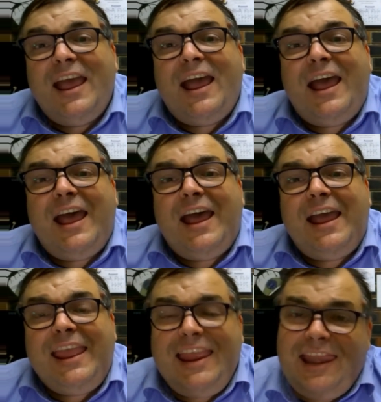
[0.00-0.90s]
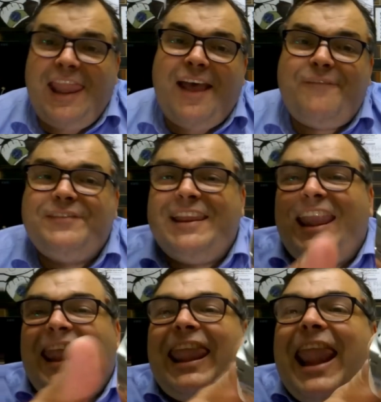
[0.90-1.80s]
He loved and
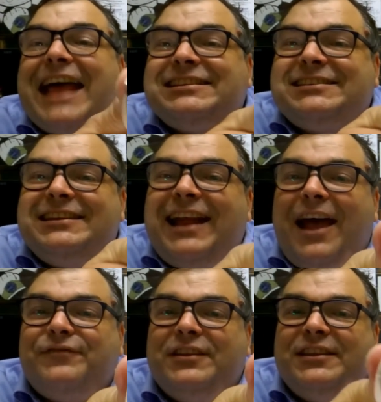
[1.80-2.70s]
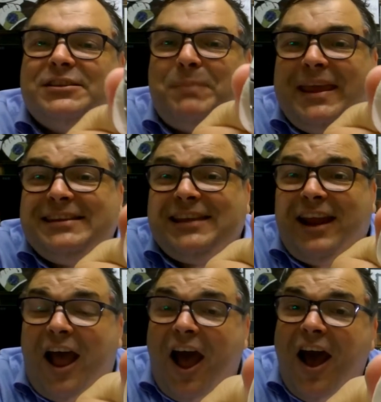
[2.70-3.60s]
lusted after this piece,
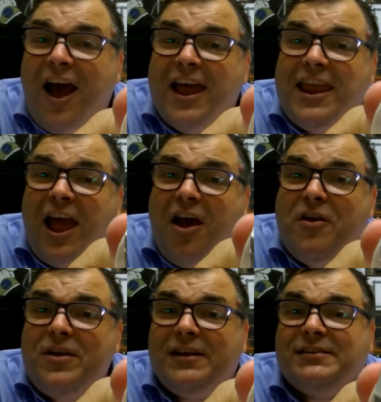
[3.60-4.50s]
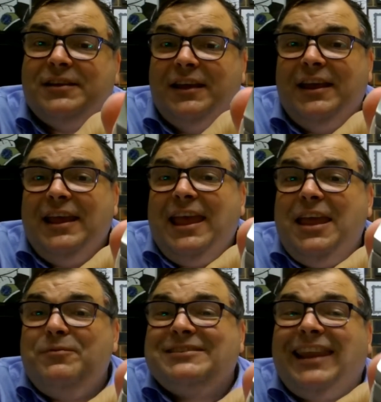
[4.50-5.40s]
and I own it.
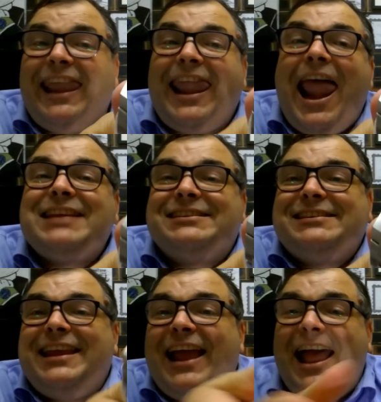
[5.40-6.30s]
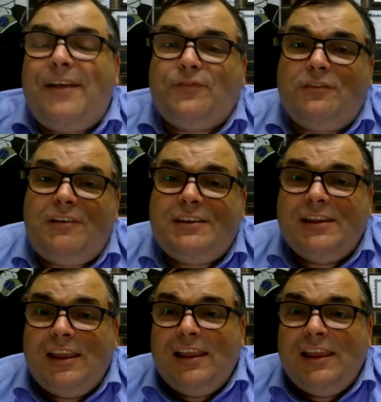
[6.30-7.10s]
He was lusting after it.